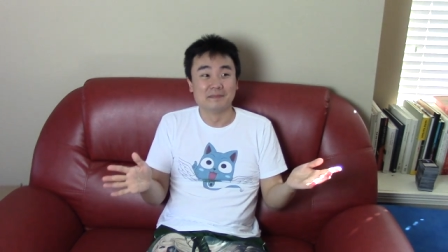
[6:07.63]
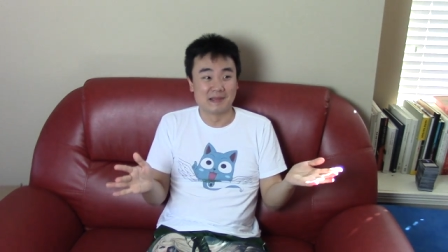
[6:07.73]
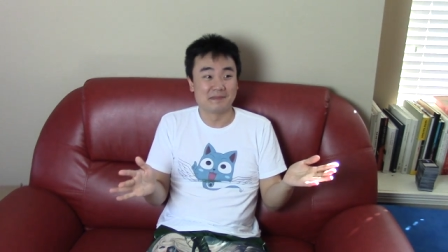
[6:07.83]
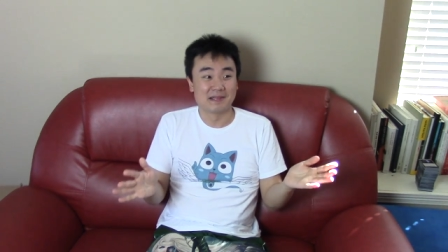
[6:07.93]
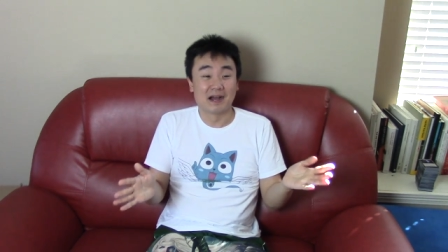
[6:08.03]

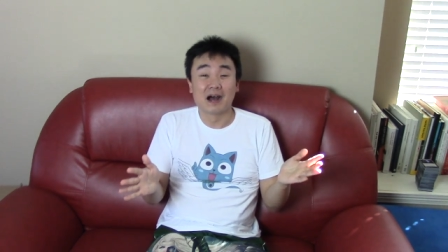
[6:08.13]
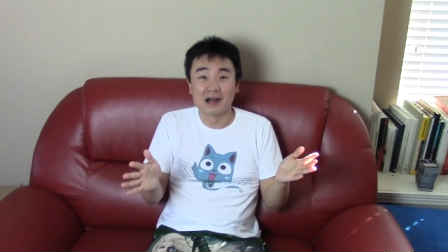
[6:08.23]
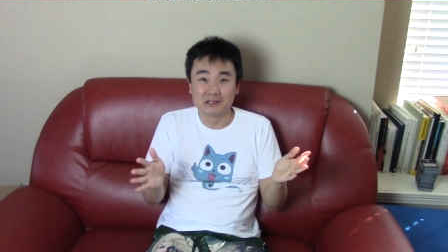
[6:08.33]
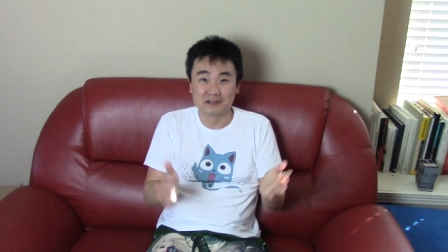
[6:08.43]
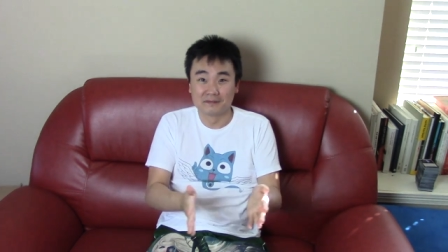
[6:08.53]
maybe
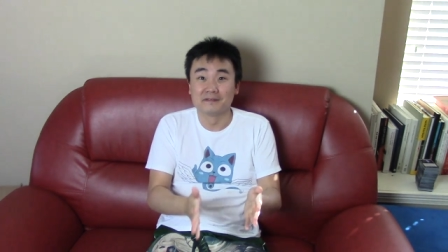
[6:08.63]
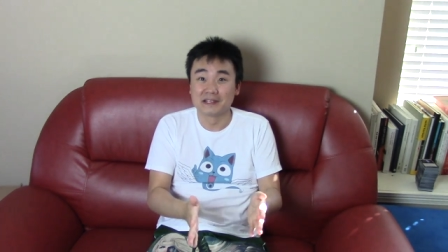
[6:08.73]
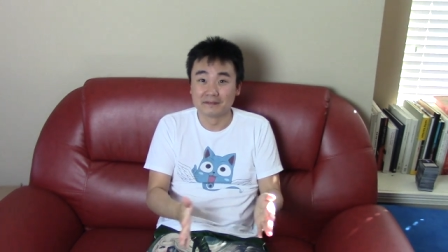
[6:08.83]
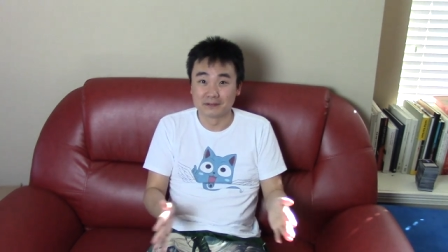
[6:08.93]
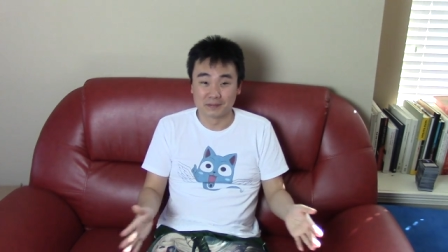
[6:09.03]

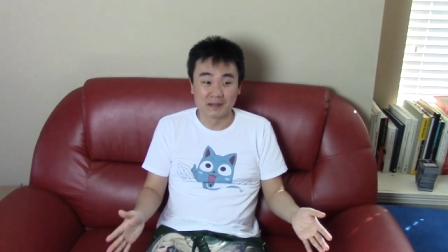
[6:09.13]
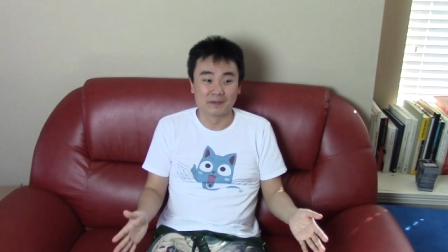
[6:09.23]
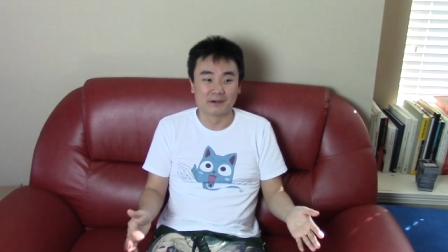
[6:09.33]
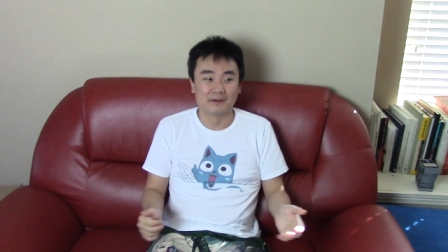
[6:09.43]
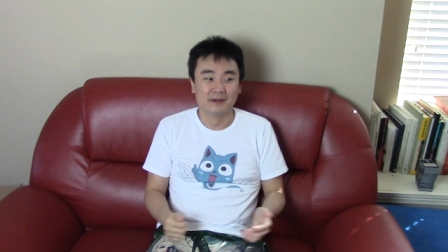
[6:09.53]
150 of those
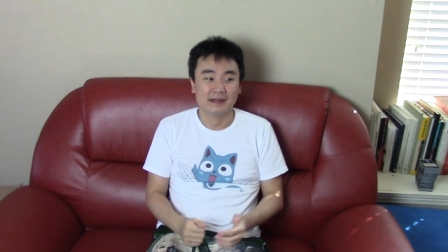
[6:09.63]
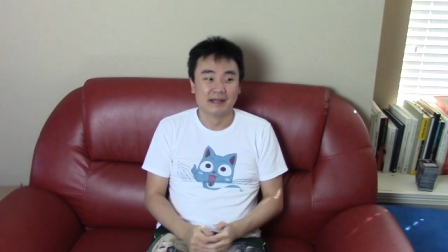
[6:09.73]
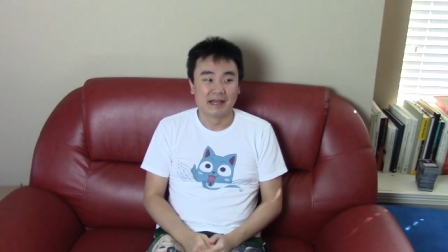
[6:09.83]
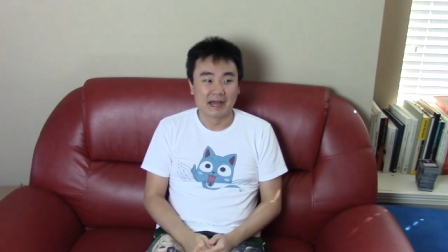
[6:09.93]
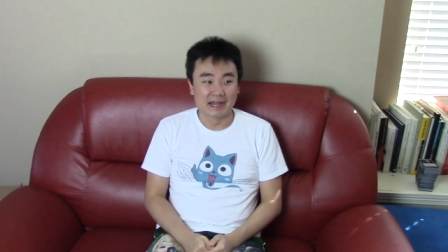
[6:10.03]
people
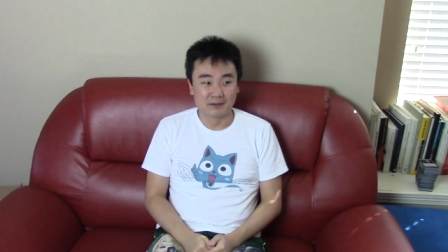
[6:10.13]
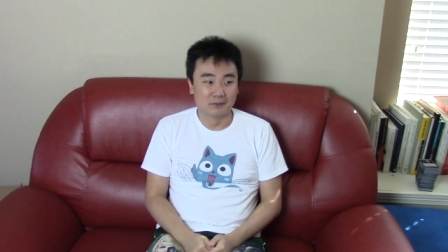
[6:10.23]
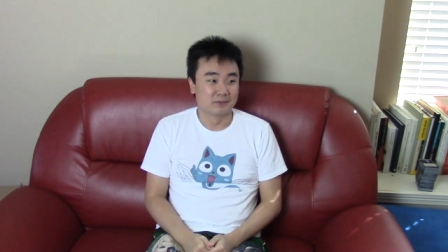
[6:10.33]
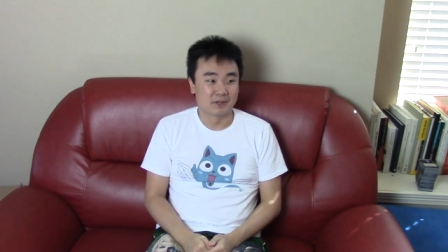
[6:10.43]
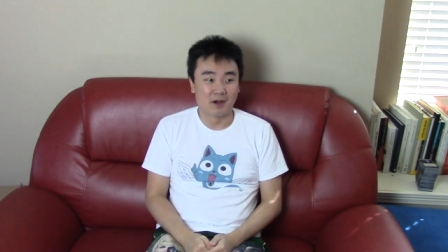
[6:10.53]
I
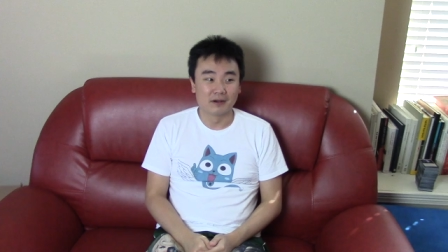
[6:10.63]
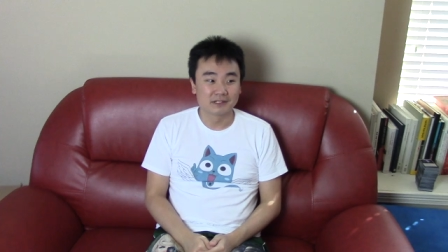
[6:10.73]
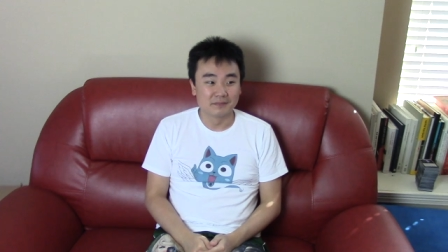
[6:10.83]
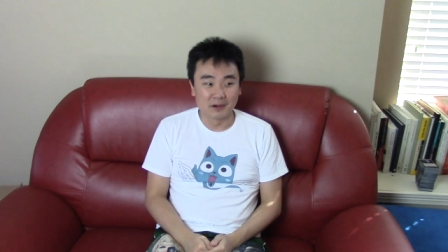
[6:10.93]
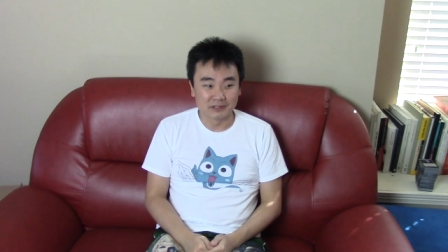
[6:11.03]
don't talk
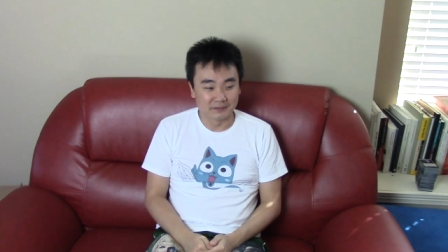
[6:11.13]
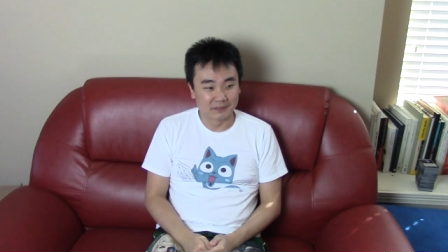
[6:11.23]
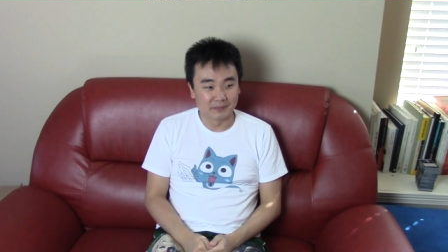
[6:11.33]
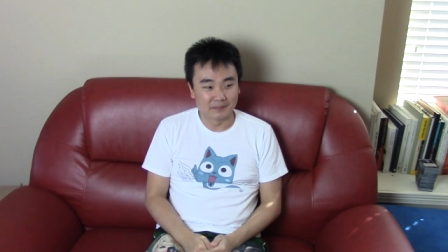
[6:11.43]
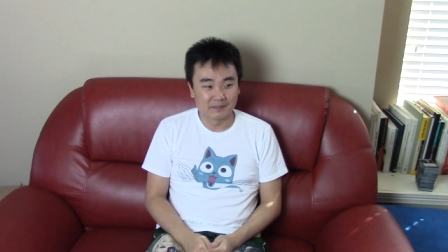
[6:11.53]
to most of them.